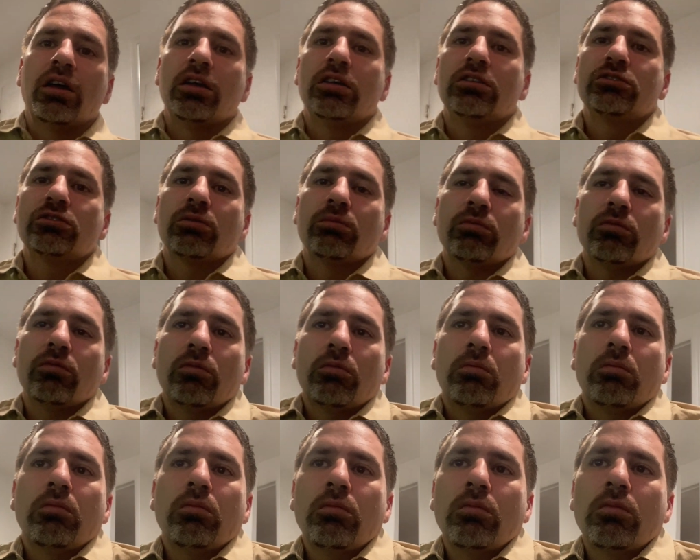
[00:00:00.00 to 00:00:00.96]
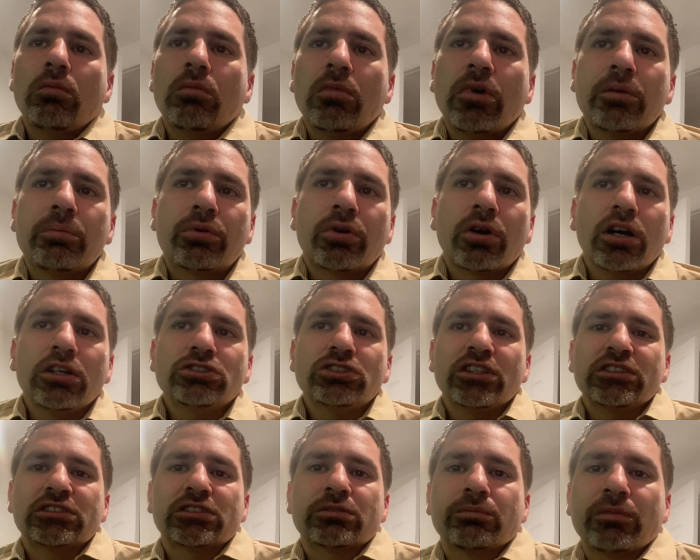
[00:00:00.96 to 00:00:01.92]
So my
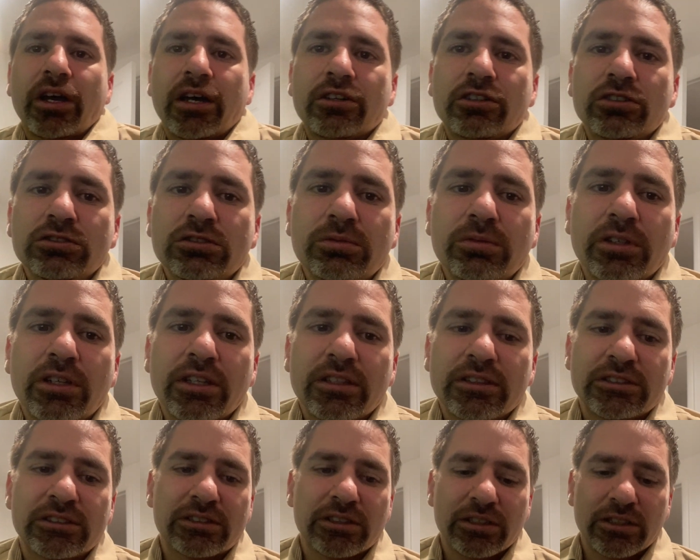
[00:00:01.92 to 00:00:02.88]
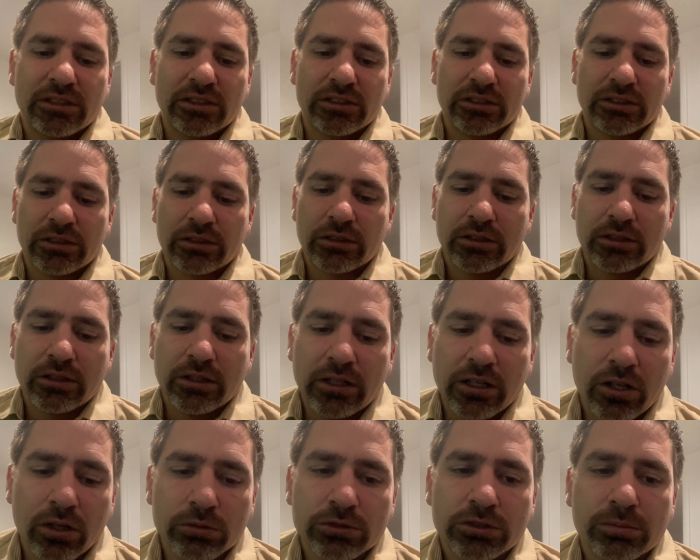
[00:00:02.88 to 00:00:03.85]
project matters because it
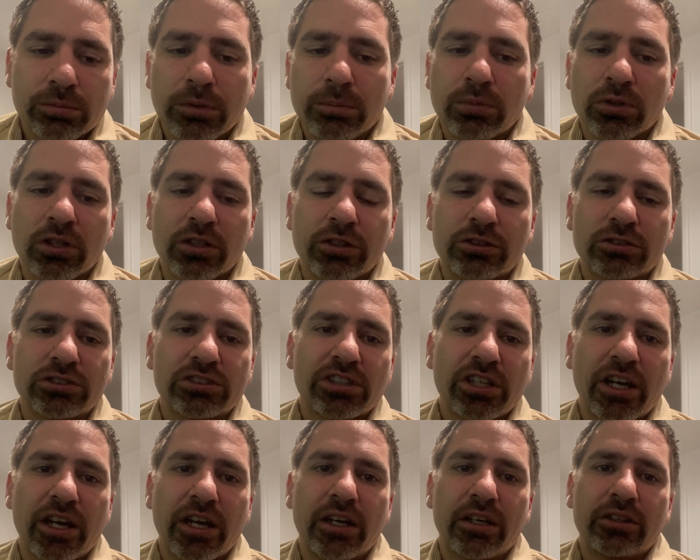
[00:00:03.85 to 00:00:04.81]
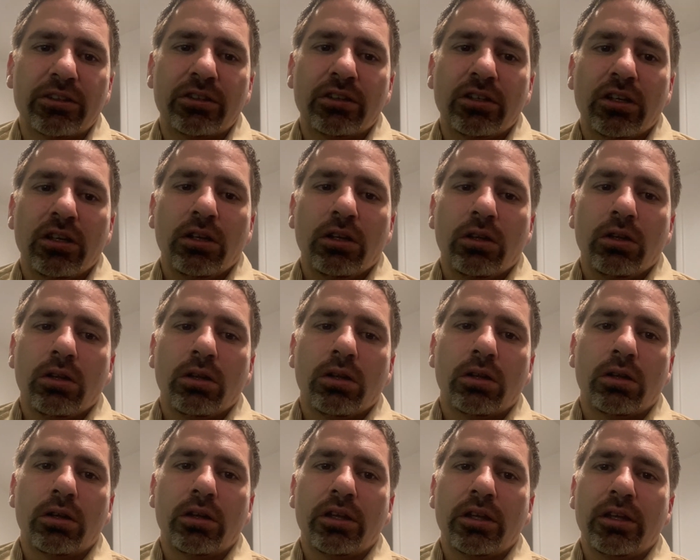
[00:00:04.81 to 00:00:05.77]
helps people understand
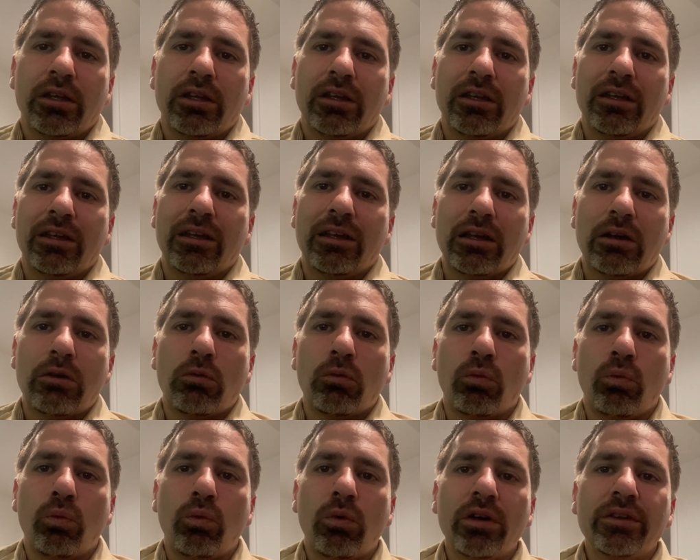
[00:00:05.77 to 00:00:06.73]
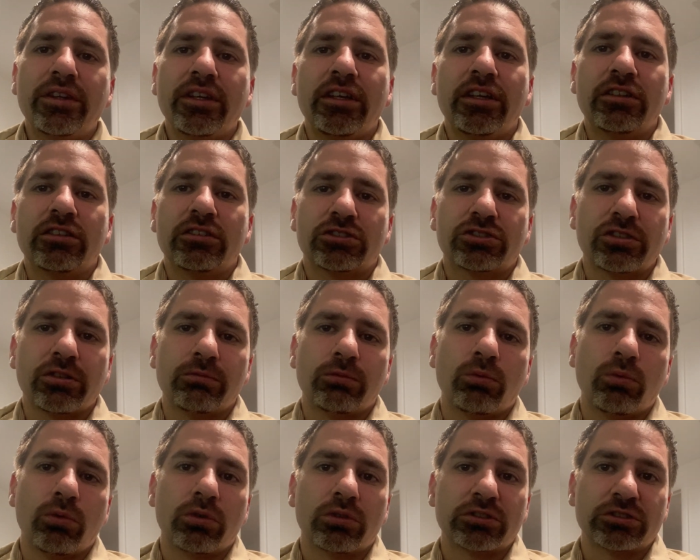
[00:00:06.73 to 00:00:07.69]
what the English Civil
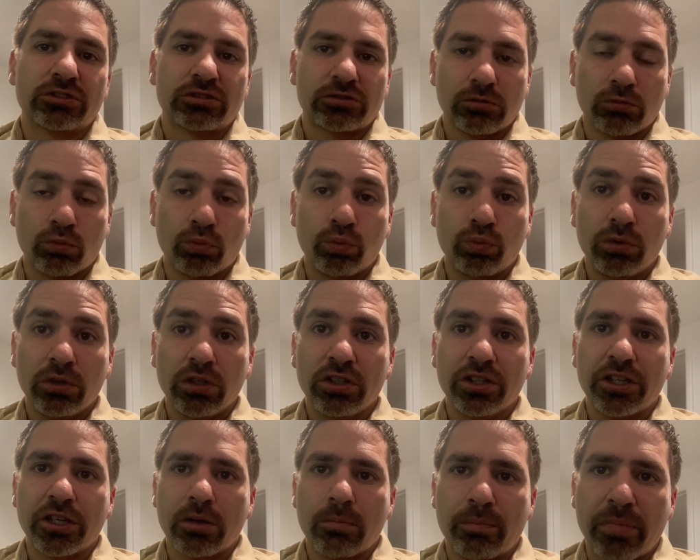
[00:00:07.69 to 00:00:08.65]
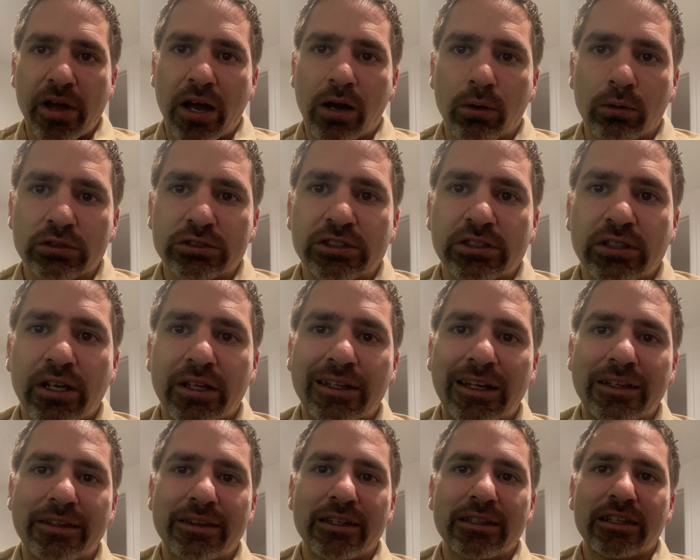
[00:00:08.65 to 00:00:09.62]
War is really about. And
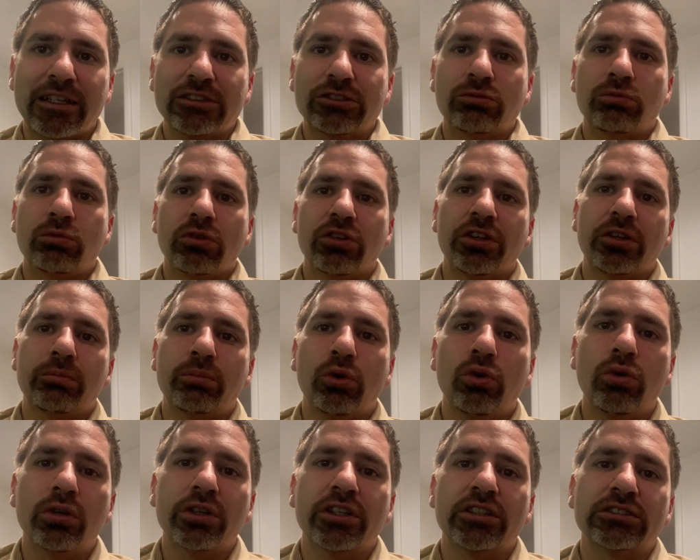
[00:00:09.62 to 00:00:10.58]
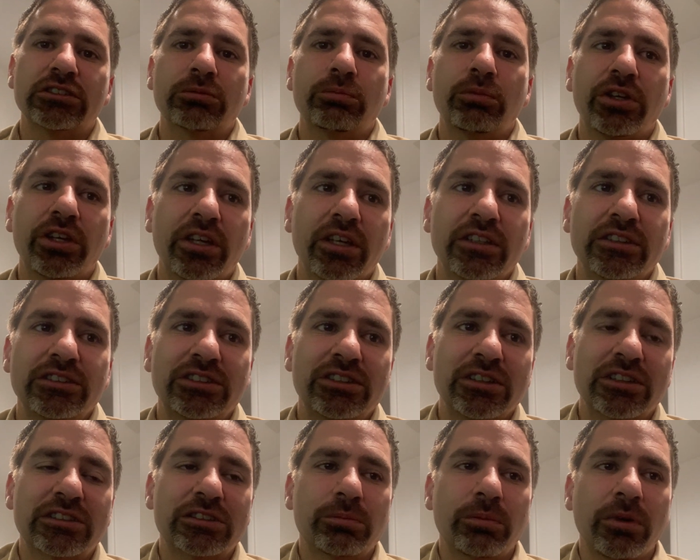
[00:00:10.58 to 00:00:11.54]
I think that's really important because,
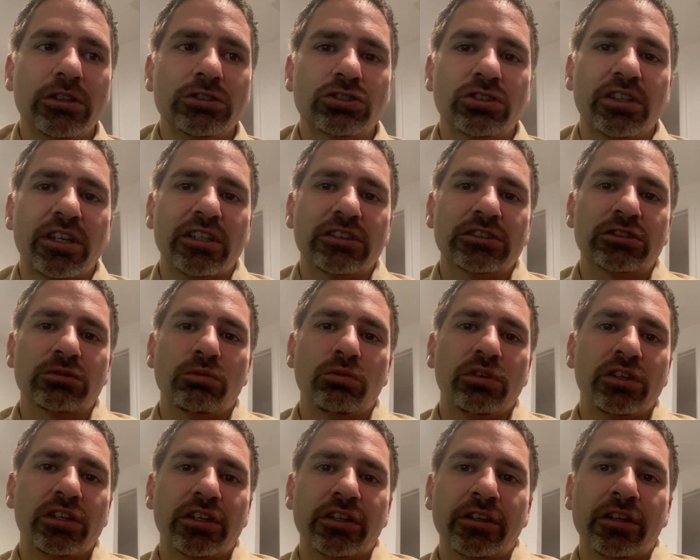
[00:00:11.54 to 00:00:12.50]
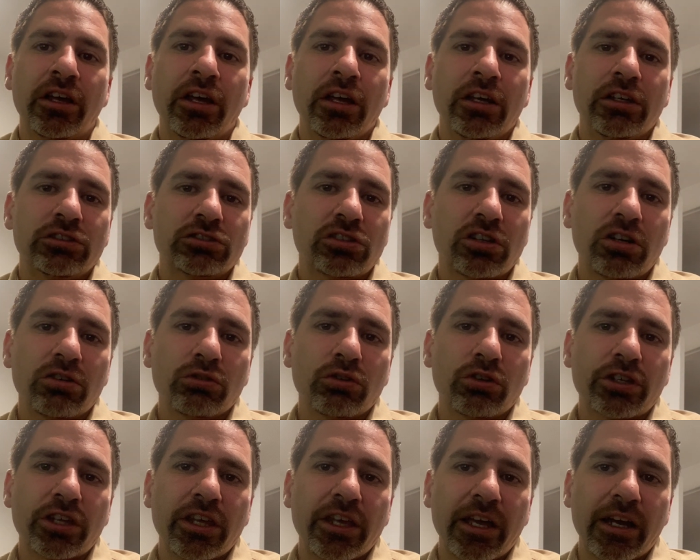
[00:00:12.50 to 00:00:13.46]
especially as we start
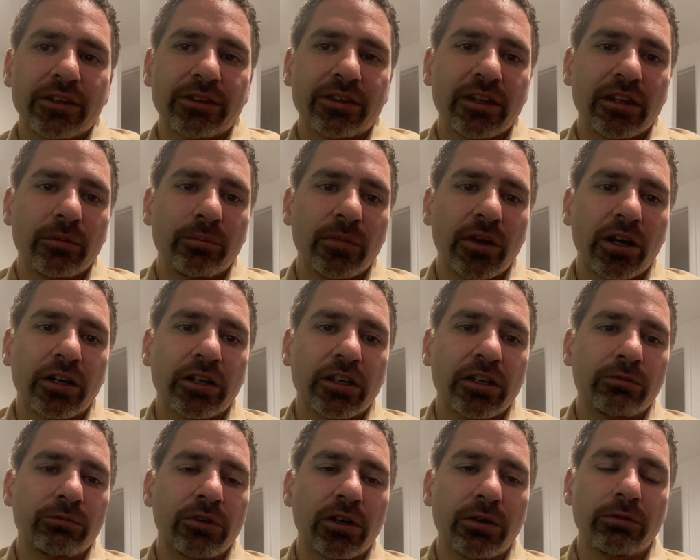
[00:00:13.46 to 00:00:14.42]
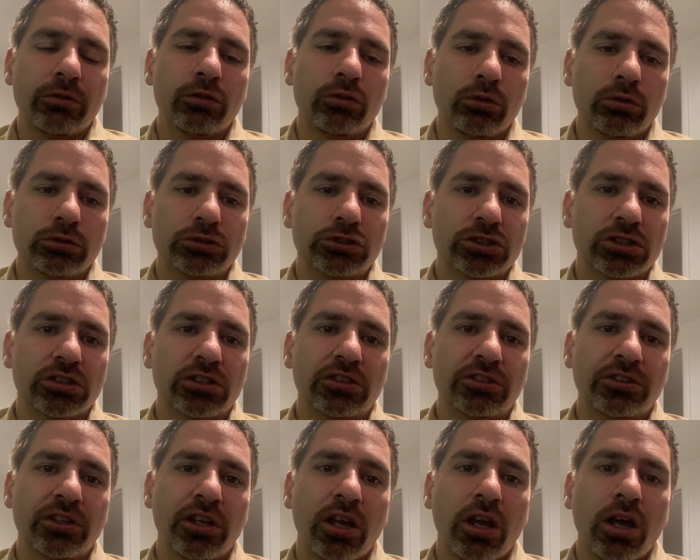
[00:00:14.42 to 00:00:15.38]
looking at the American Revolution,